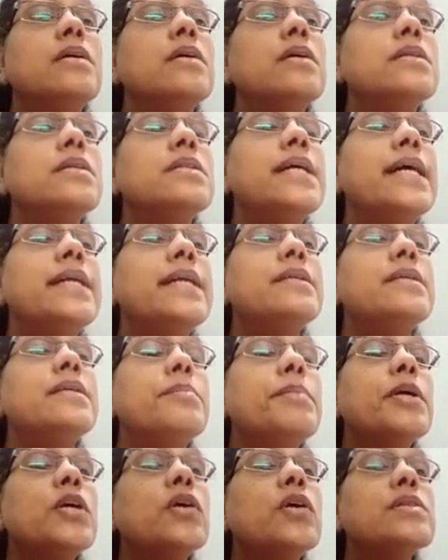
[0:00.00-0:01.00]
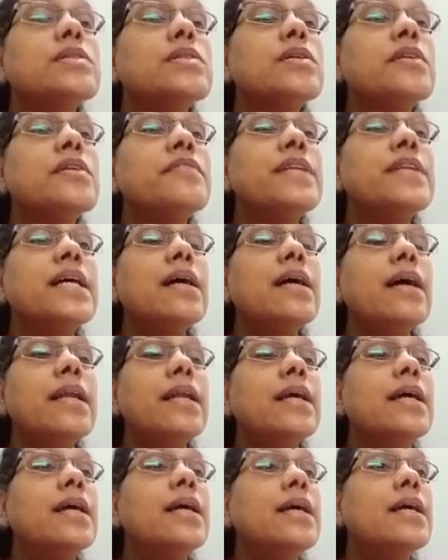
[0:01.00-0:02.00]
That because of the
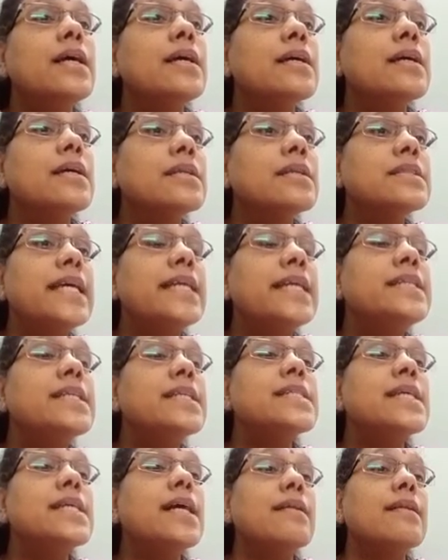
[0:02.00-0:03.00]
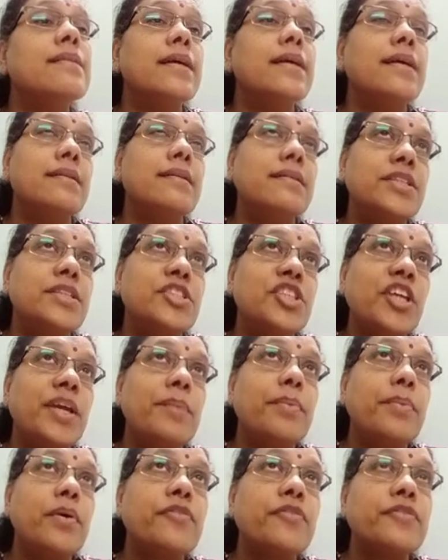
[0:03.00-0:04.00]
changes are there in the
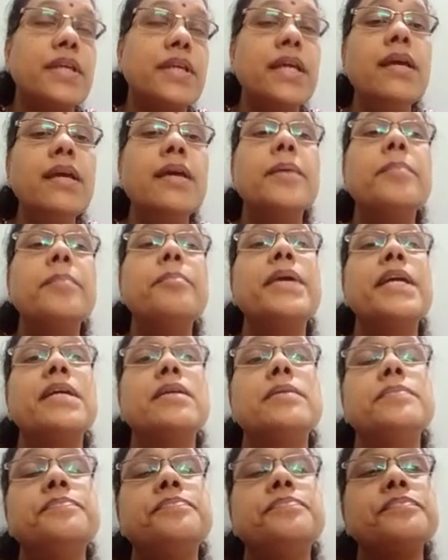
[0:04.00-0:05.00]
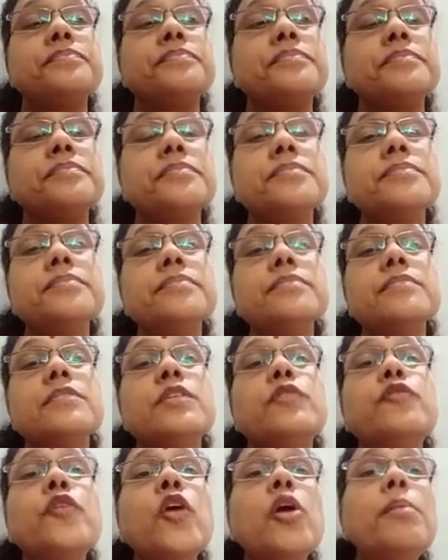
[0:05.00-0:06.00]
shape of the beak.
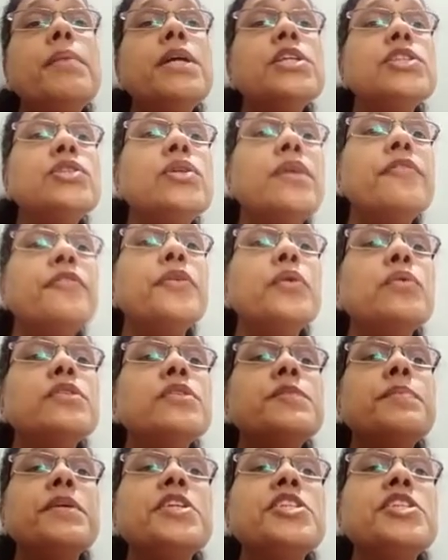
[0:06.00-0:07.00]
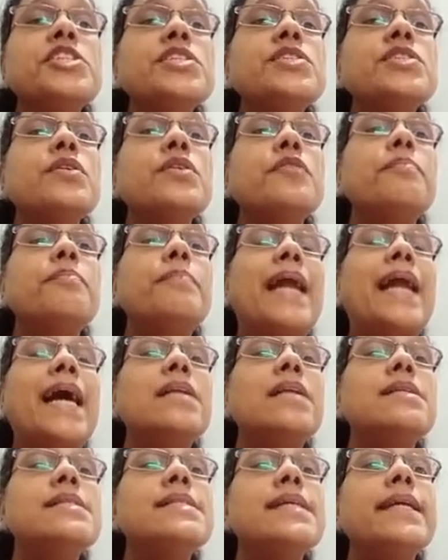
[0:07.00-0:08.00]
Formation of new species of
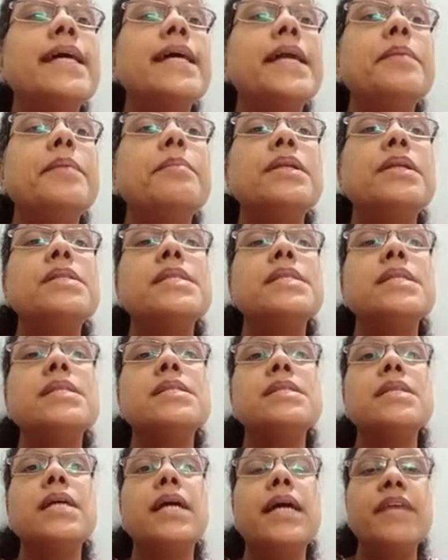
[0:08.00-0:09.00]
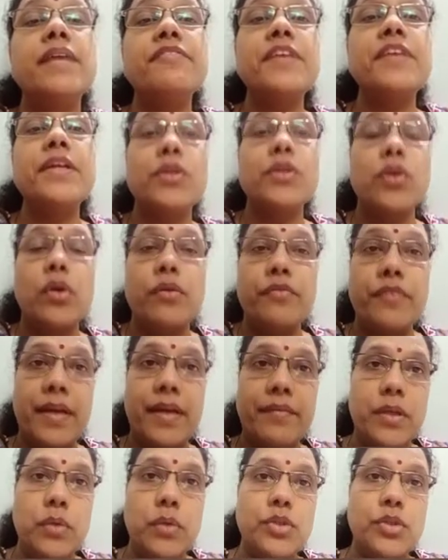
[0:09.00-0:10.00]
plants and animals is the effect of
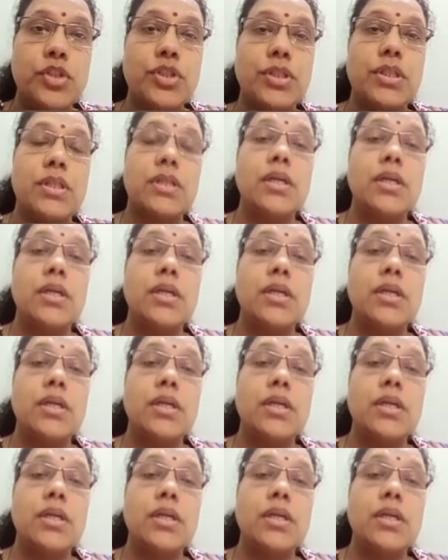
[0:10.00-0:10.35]
evolution.